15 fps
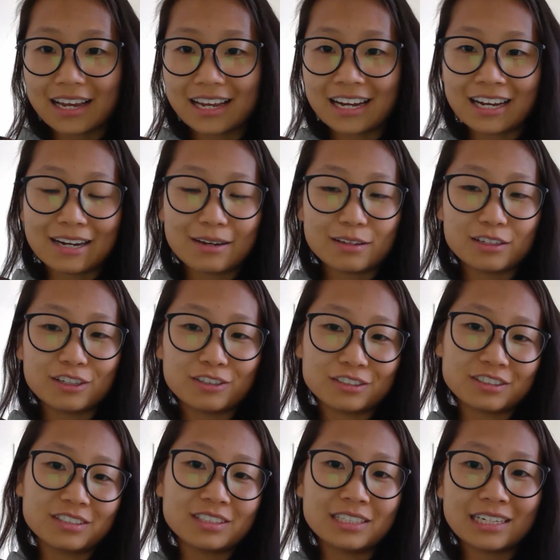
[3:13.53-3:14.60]
uh, you're
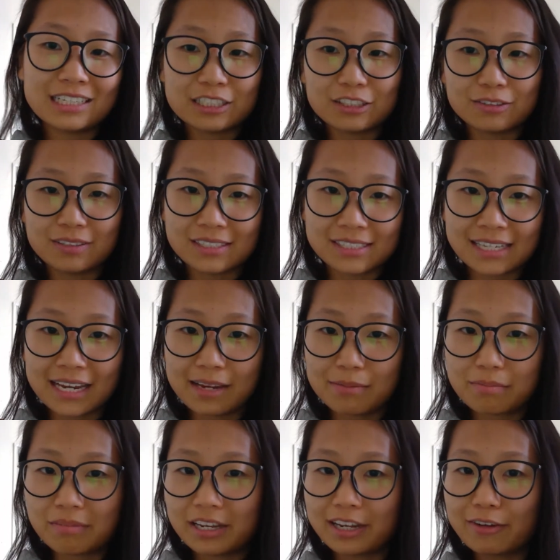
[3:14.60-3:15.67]
gonna do the
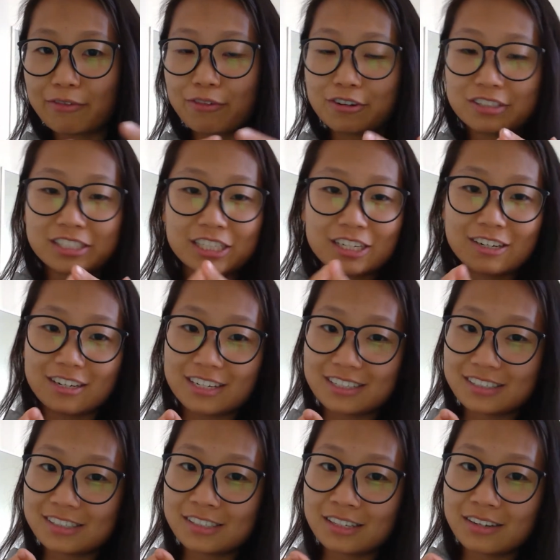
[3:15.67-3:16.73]
same, like first year
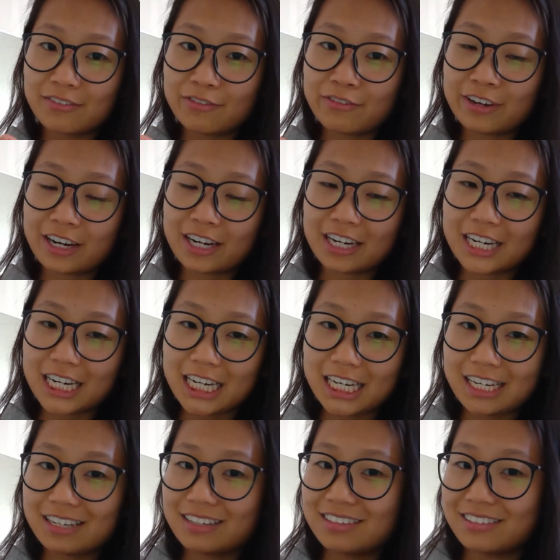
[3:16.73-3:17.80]
is
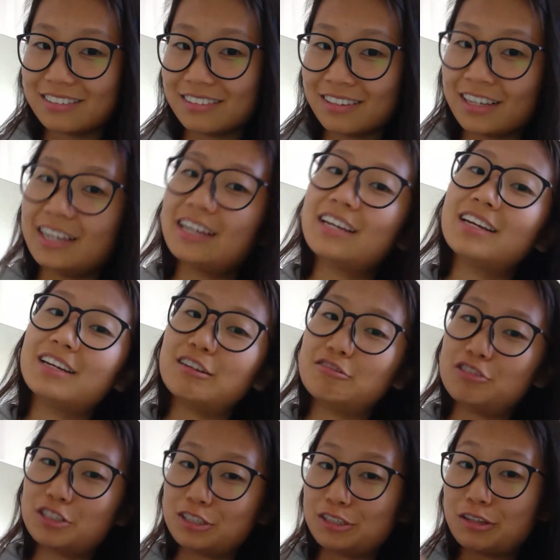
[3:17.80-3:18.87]
very like
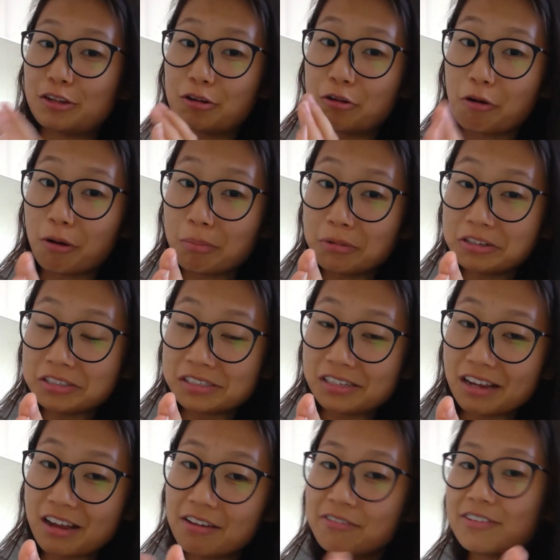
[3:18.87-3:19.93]
just the normal
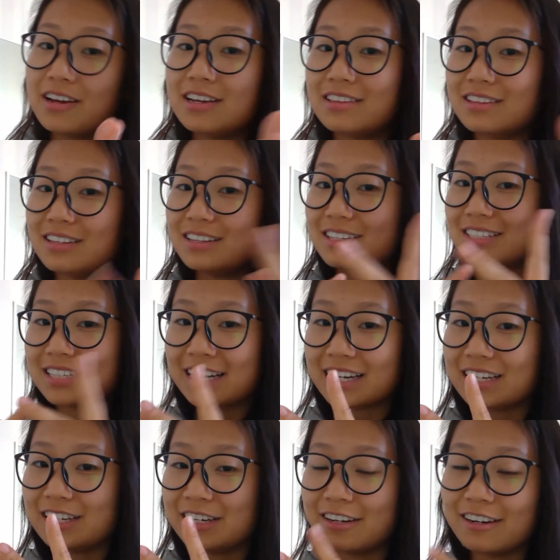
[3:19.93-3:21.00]
stuff, and then the
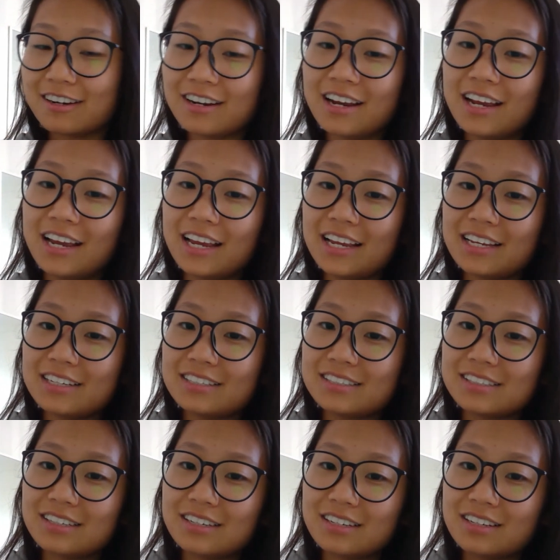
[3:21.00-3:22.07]
second year
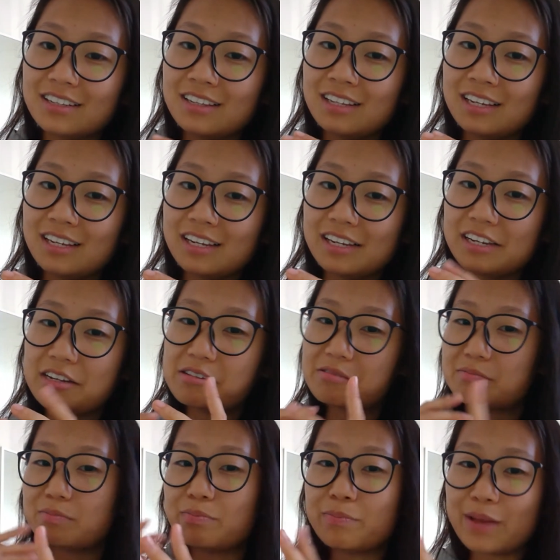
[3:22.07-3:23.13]
is the
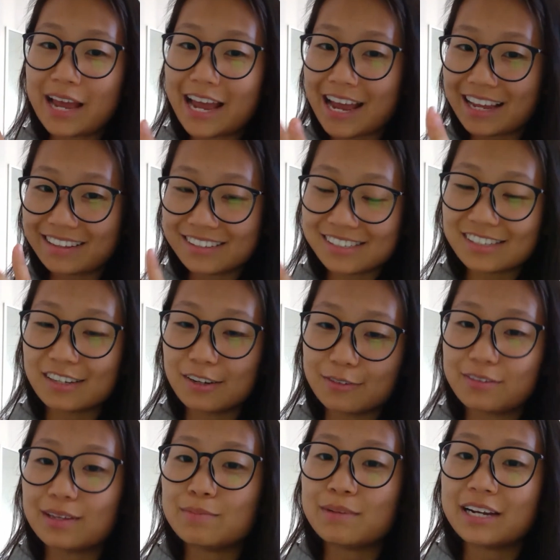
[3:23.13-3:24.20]
bad stuff
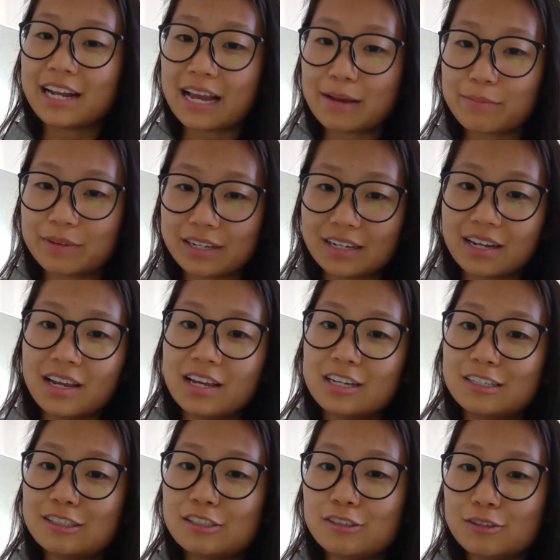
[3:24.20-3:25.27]
that might happen
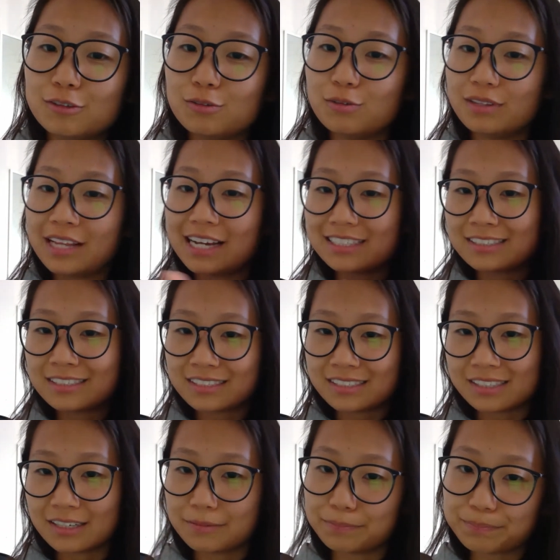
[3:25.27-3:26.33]
to that
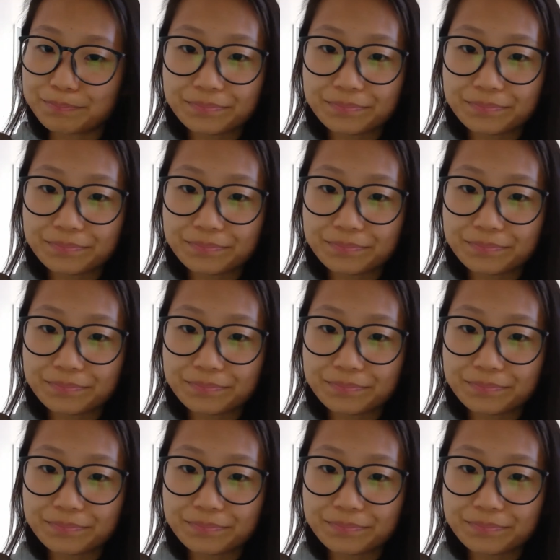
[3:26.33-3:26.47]
system.